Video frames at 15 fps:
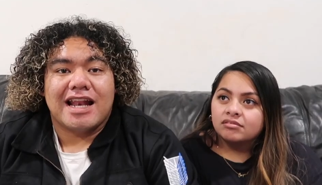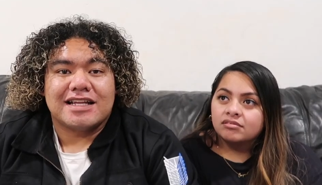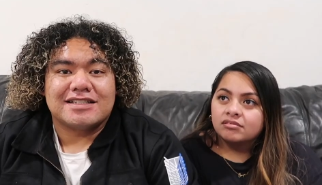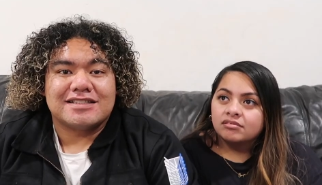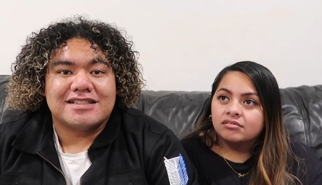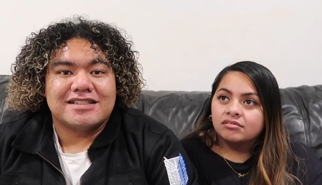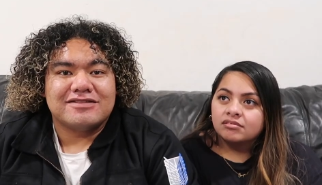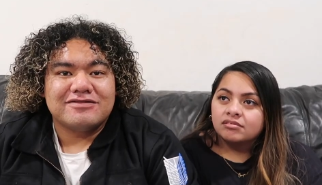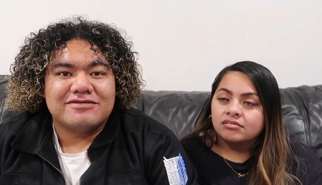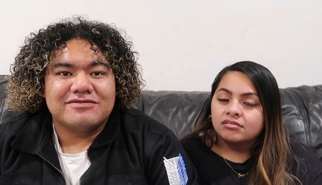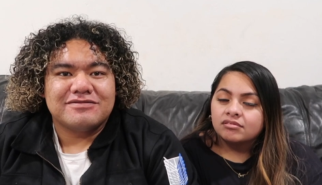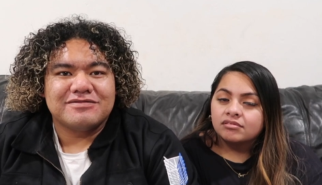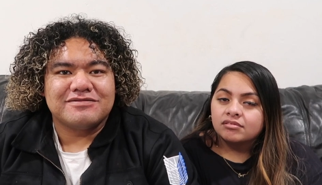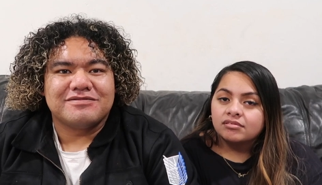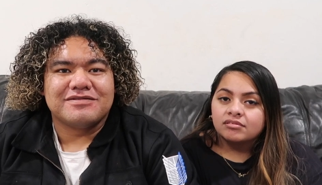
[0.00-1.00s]
Speaker 1: lot of stuff
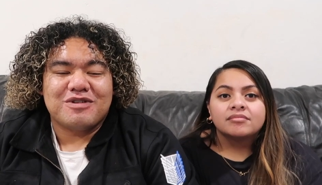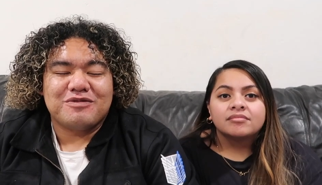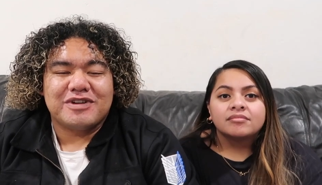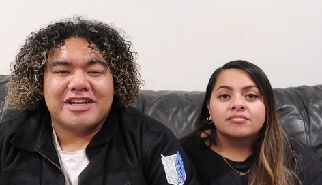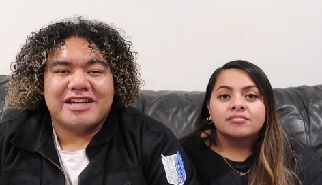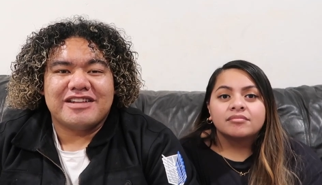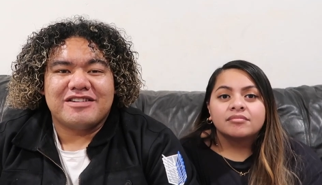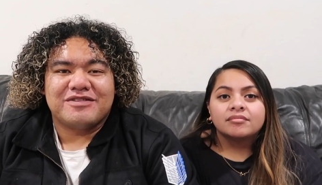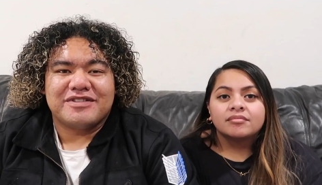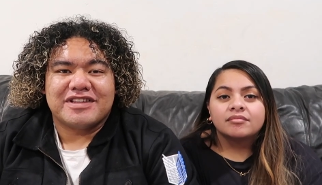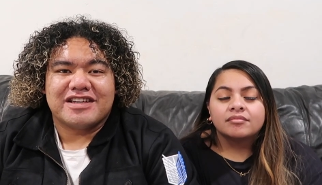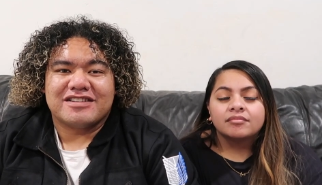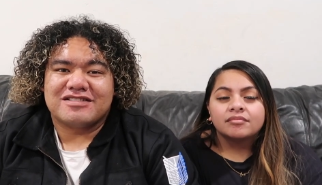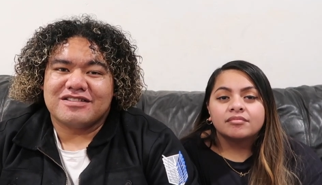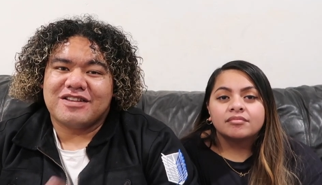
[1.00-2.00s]
what we ate
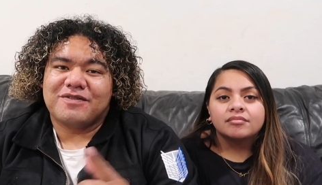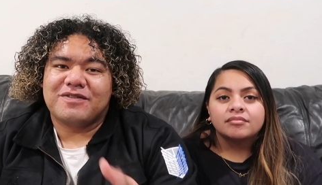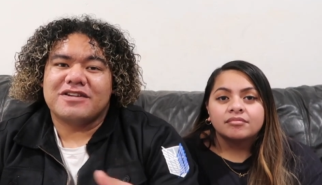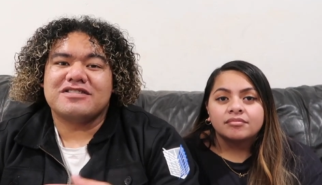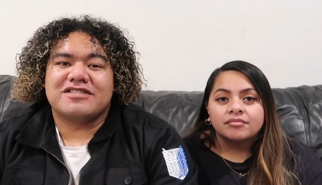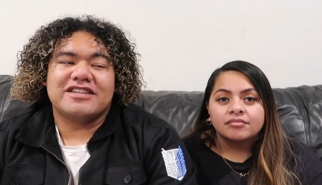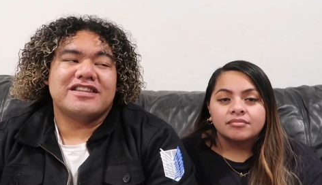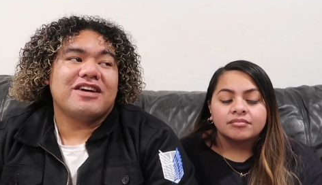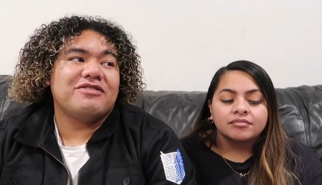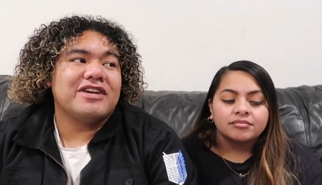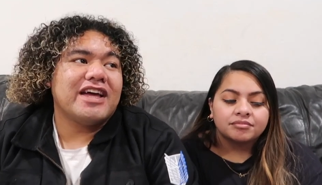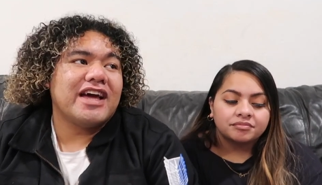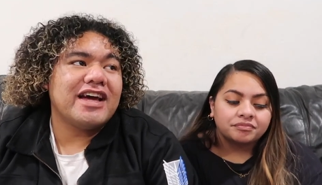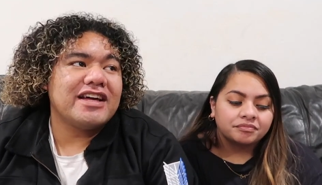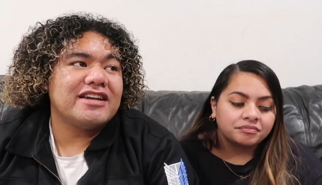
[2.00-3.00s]
over there. So the first thing that
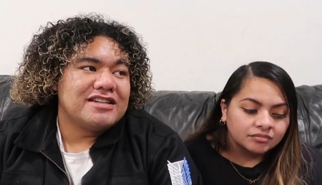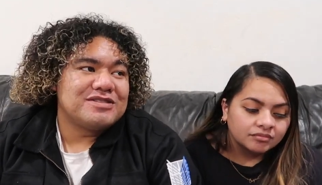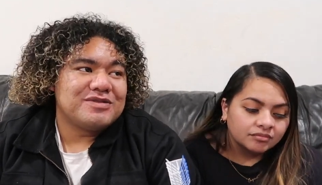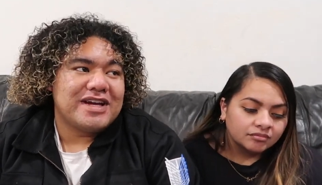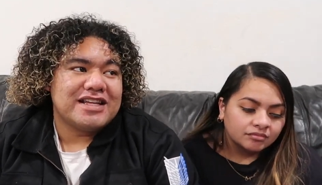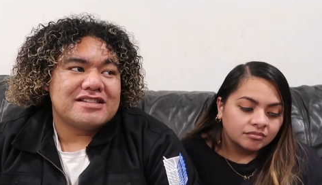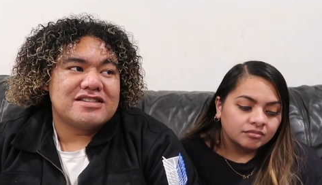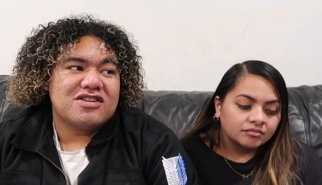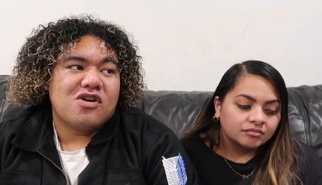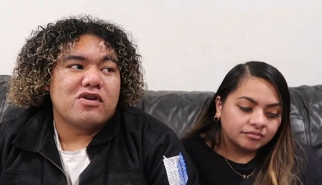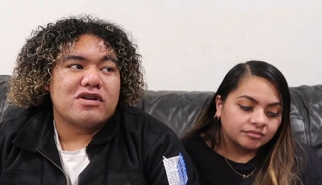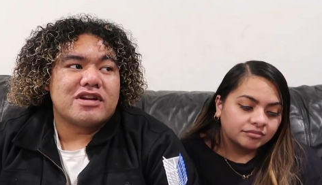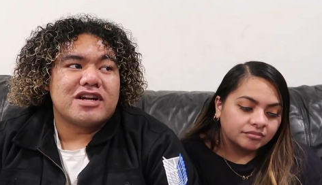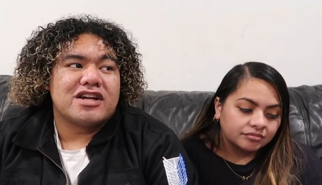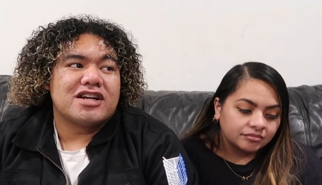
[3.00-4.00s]
we had is we had to
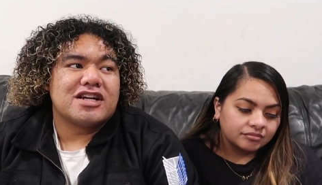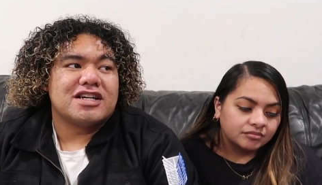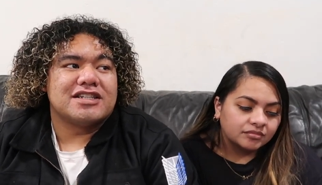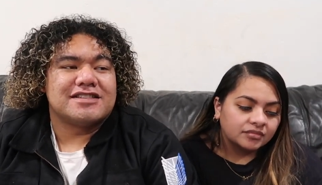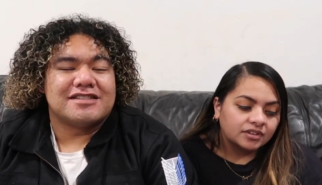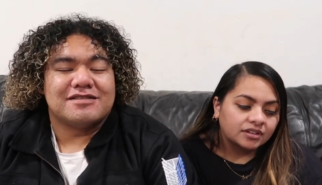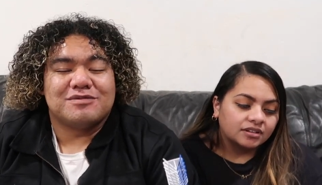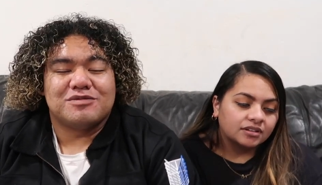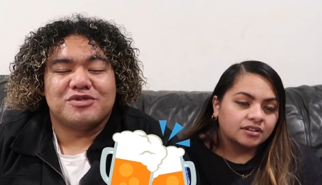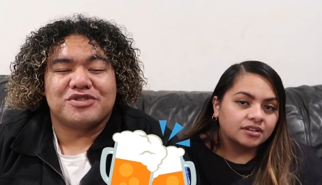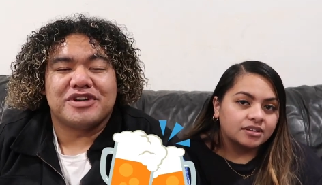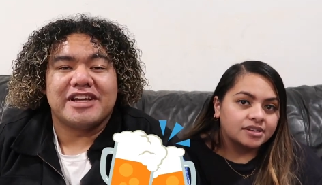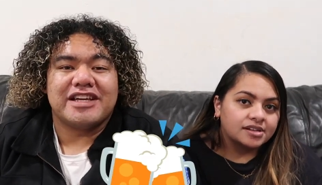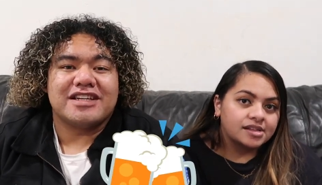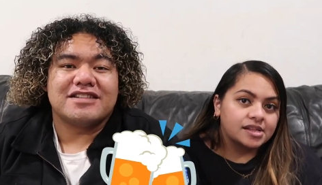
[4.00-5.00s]
order some
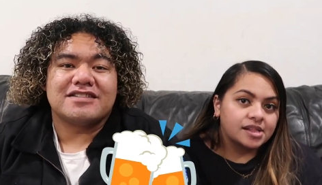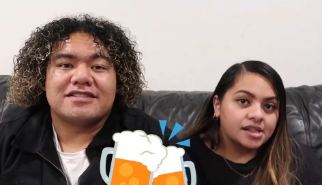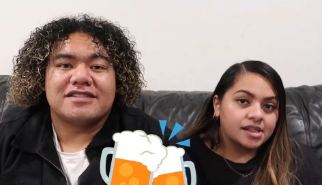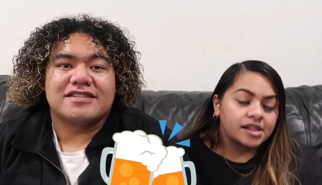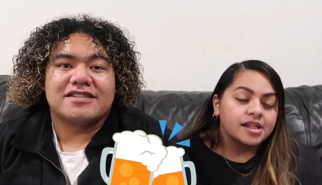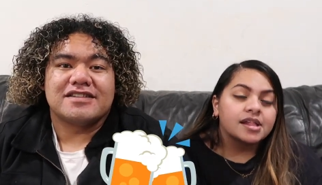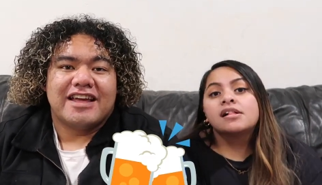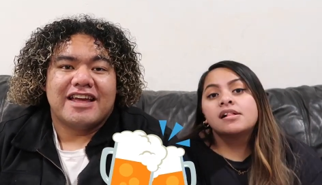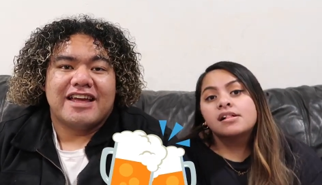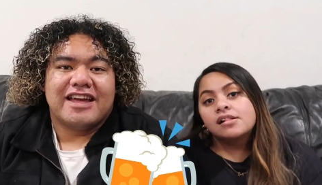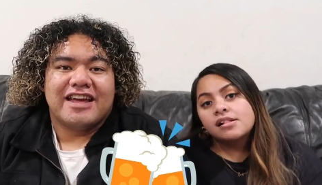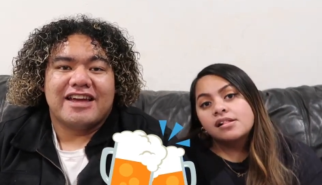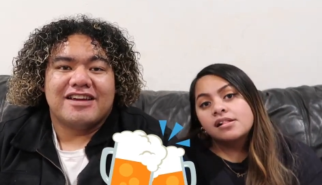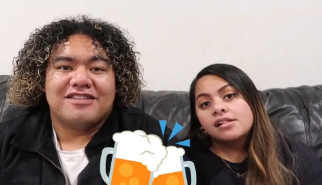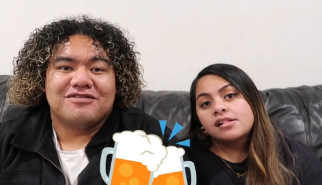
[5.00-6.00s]
drinks
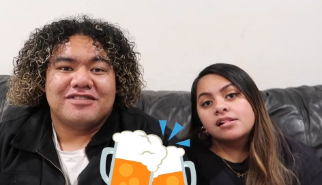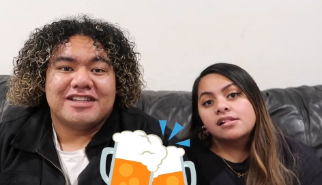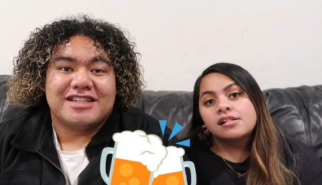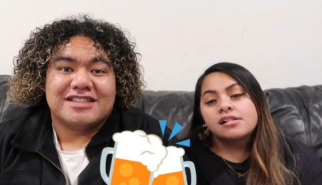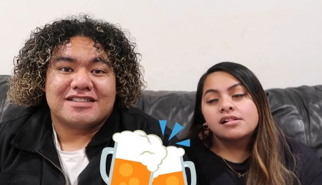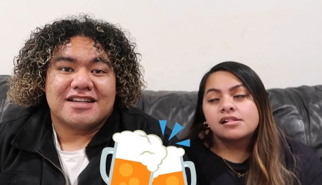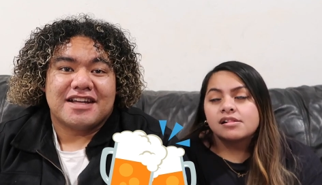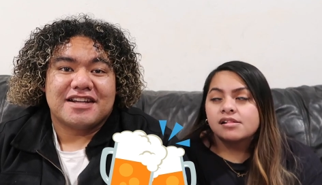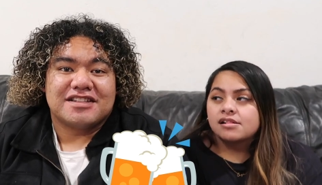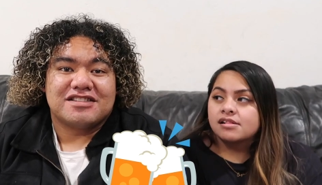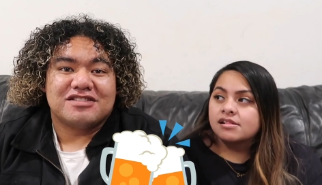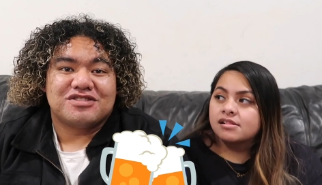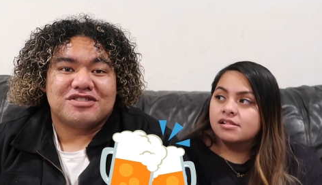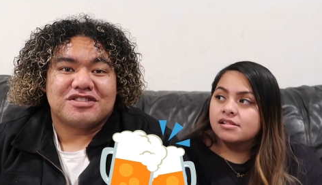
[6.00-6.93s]
and we decided to